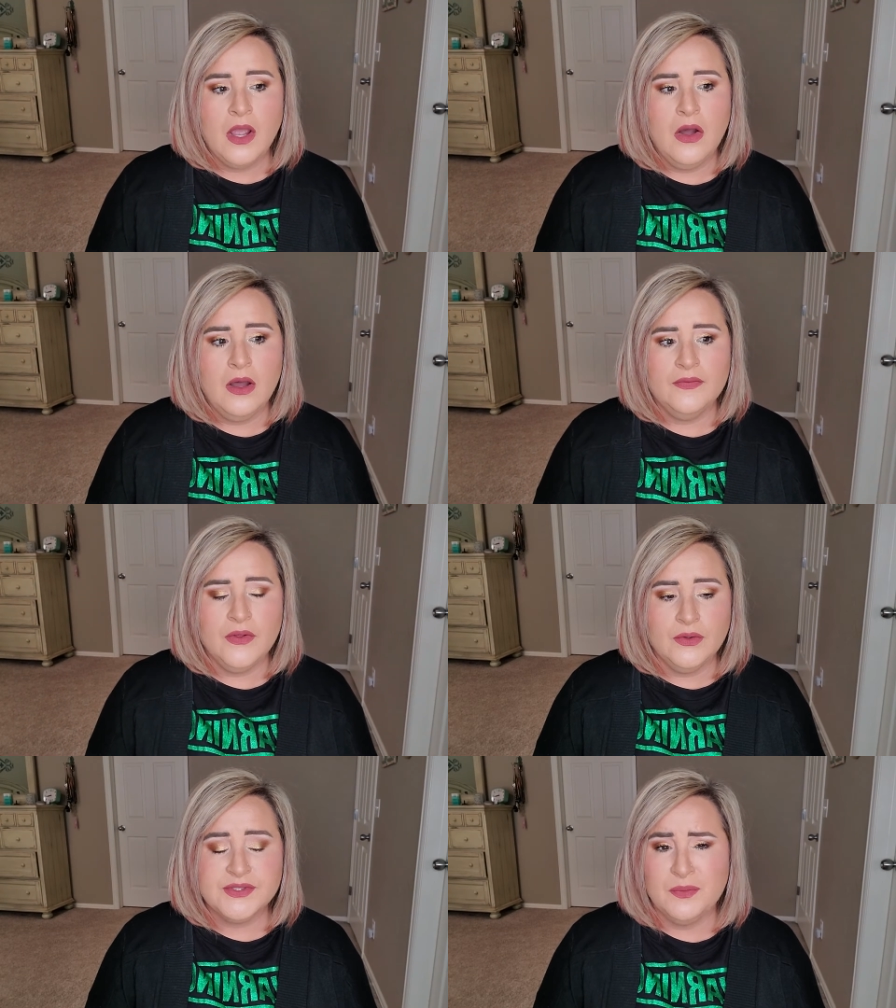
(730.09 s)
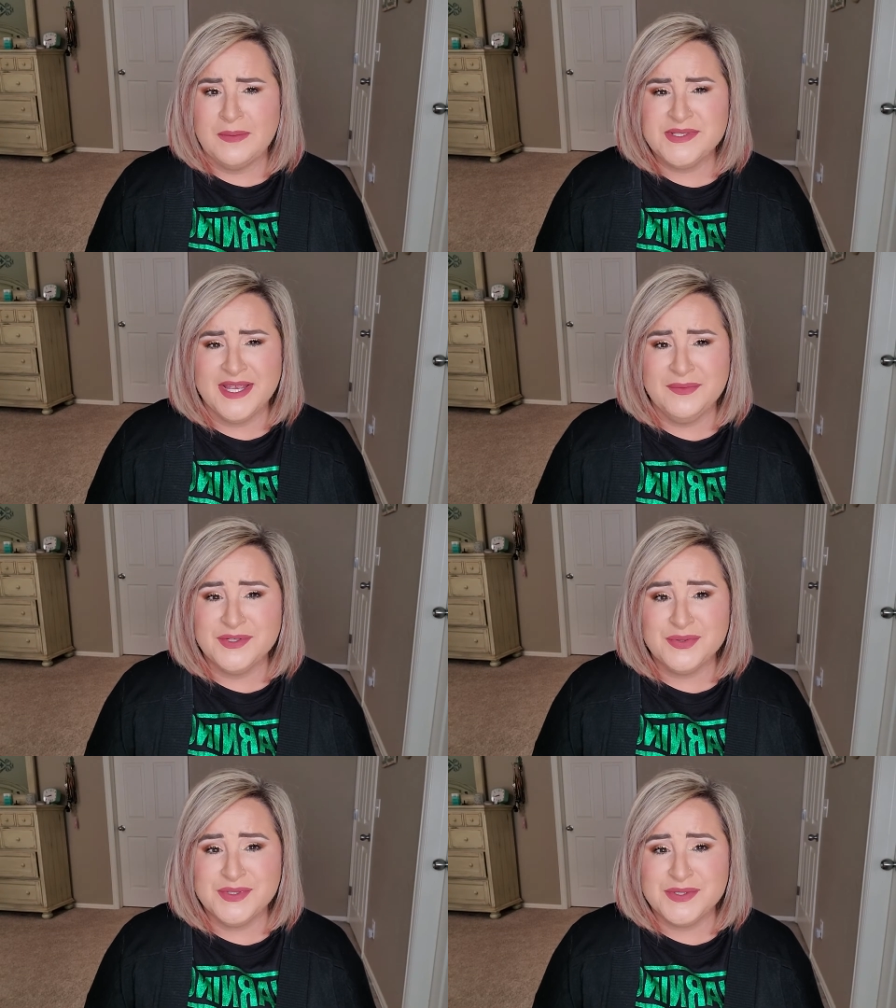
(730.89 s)
on the Ulta website,
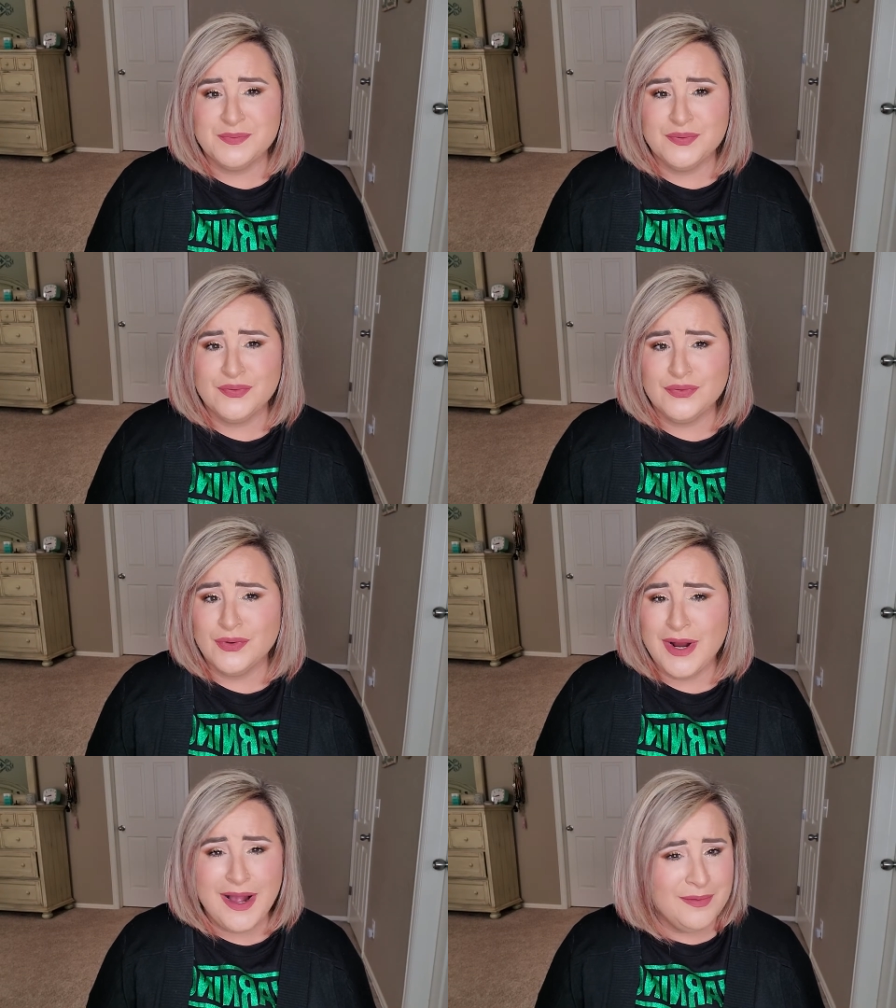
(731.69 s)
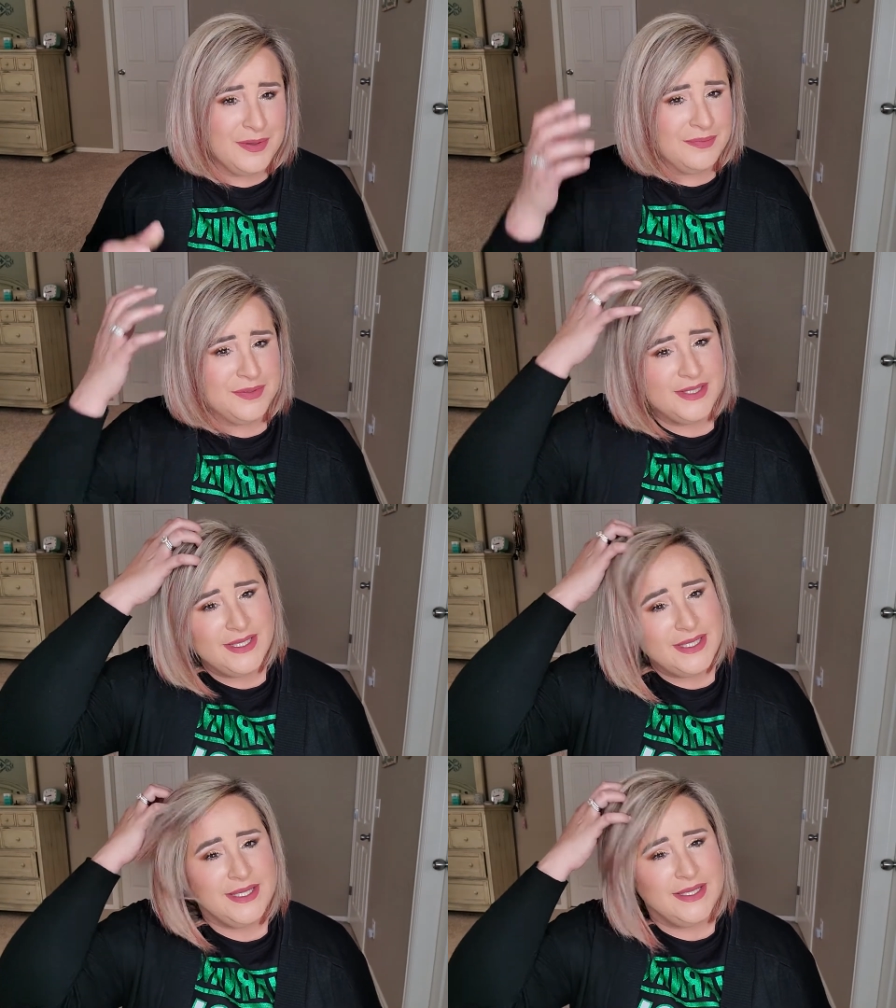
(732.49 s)
which was
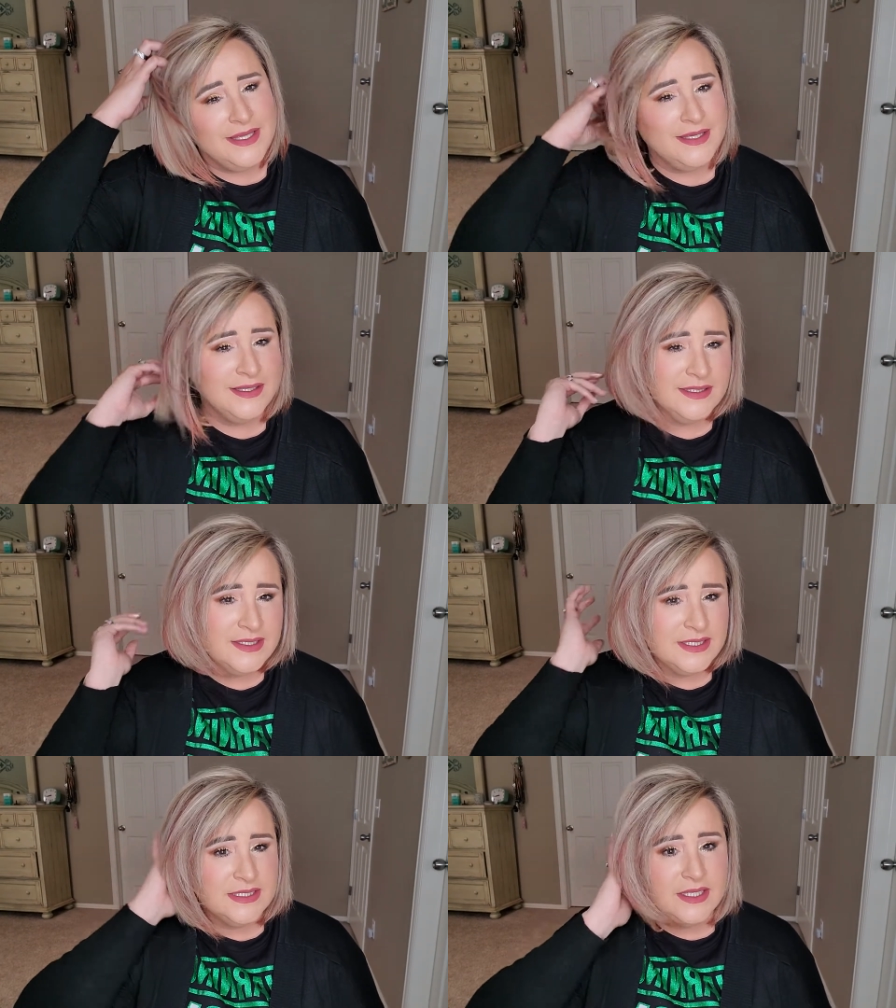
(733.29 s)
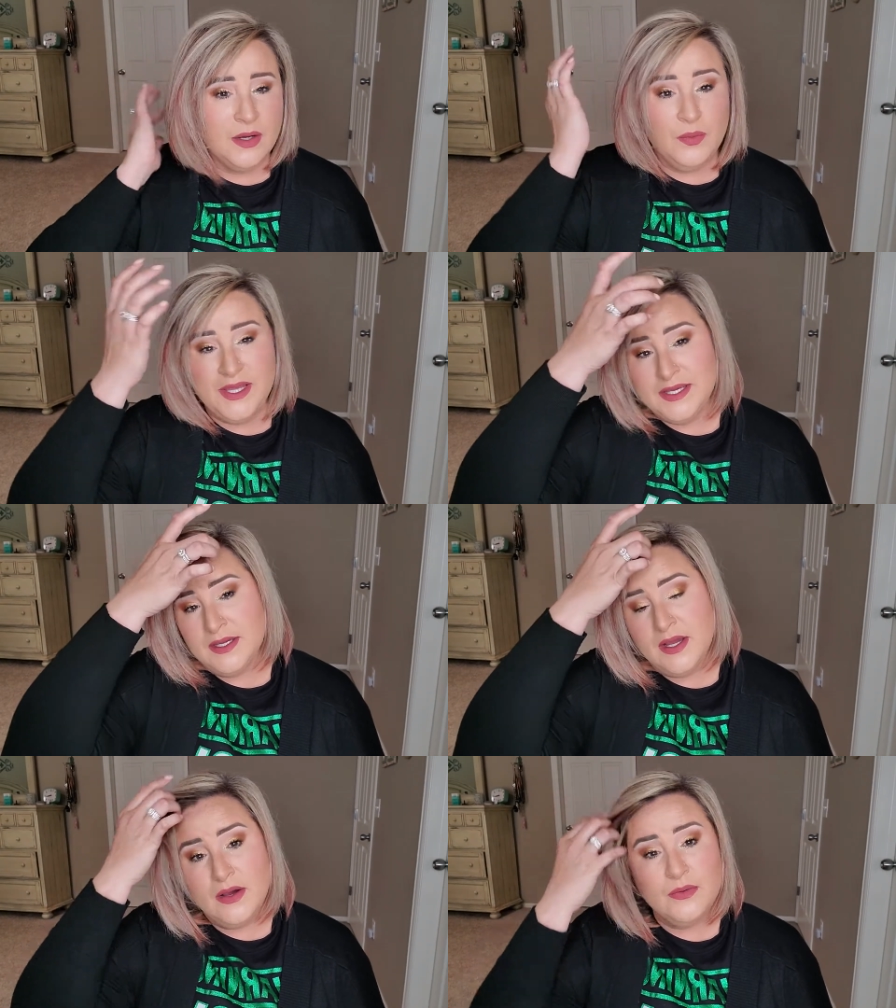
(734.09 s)
probably a week
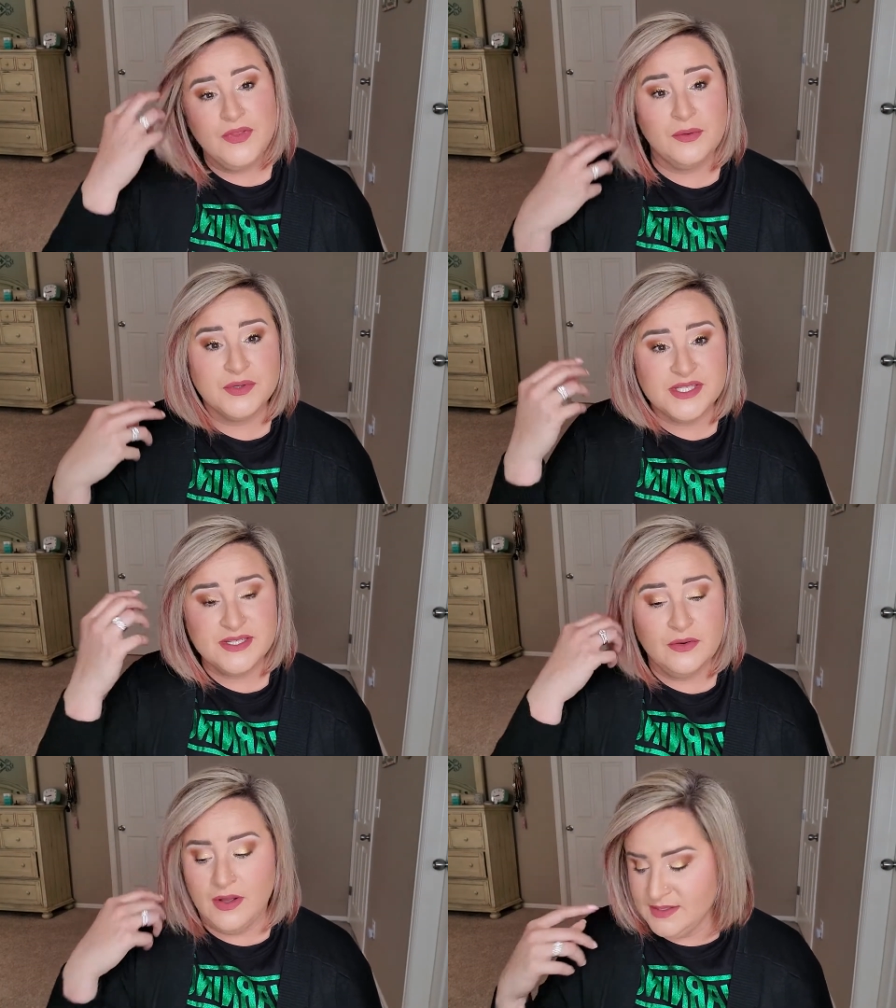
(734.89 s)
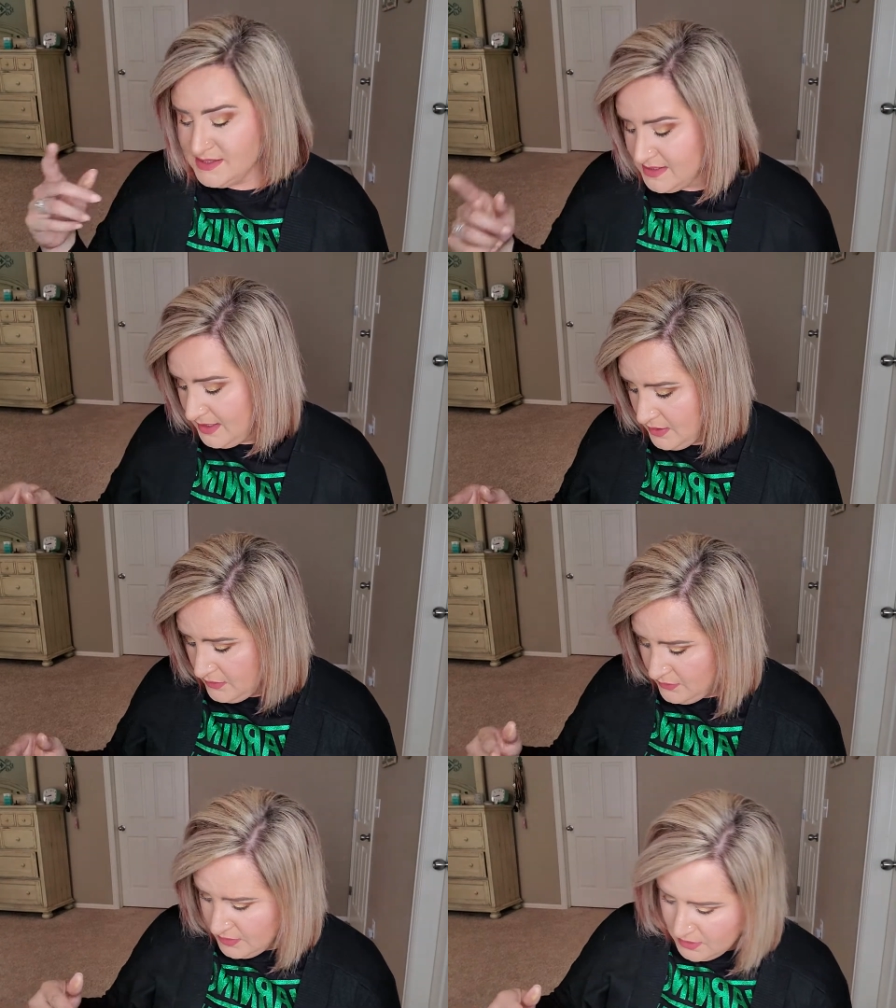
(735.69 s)
ago, they were still on
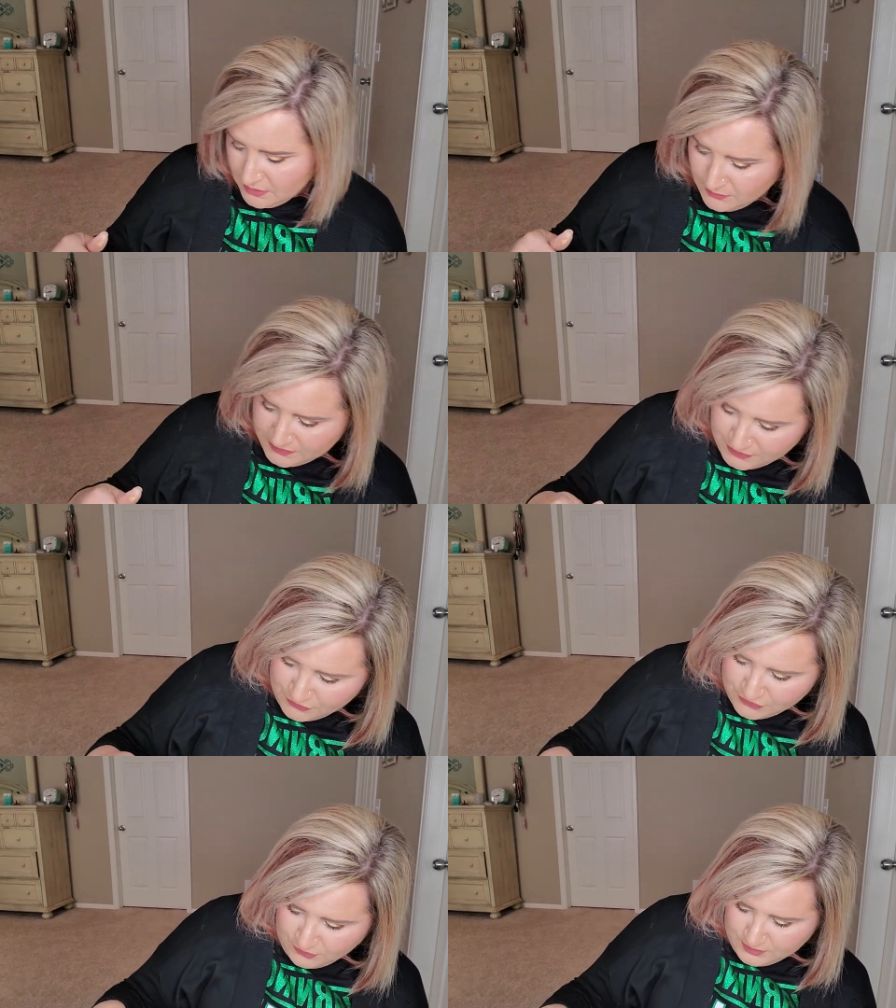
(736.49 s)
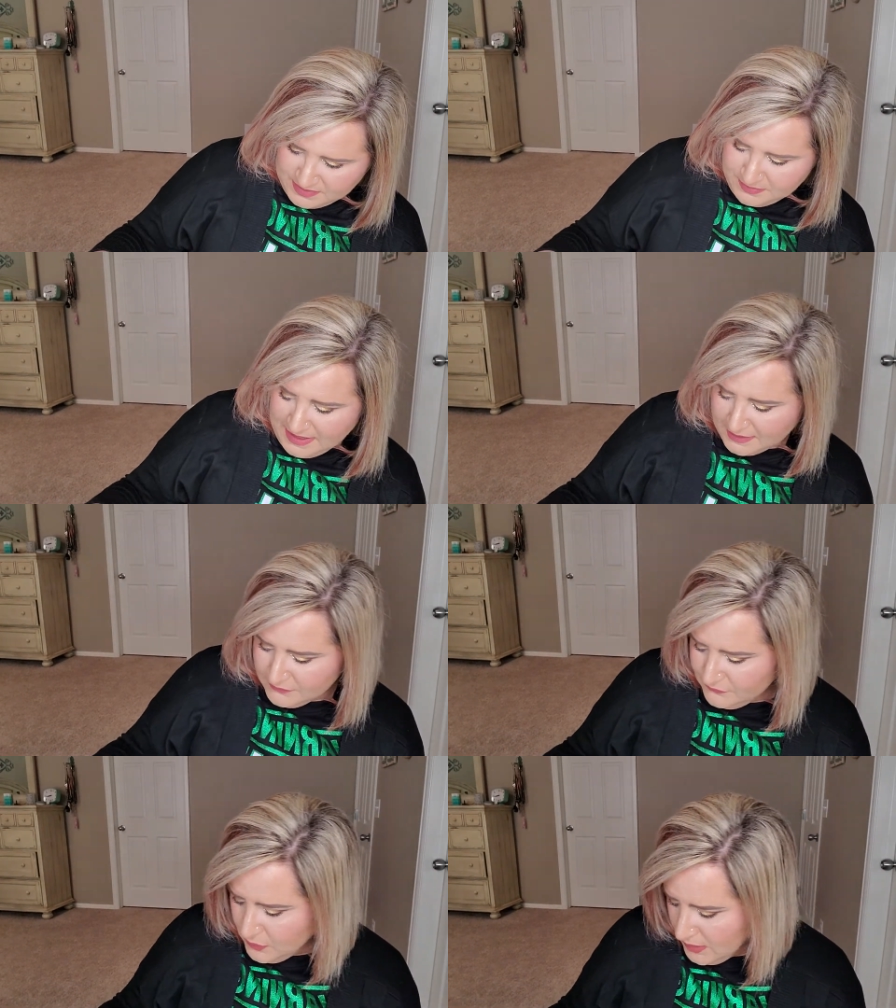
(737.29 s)
sale with the three pack
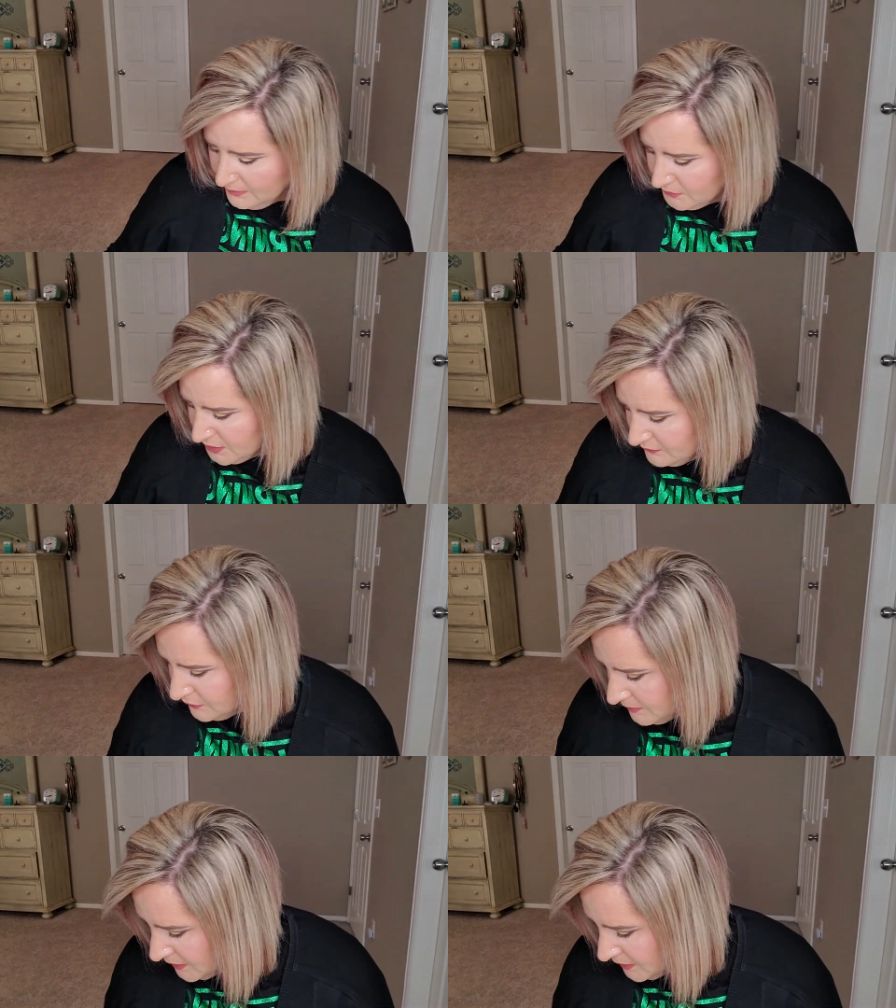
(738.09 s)
for, I'm looking for my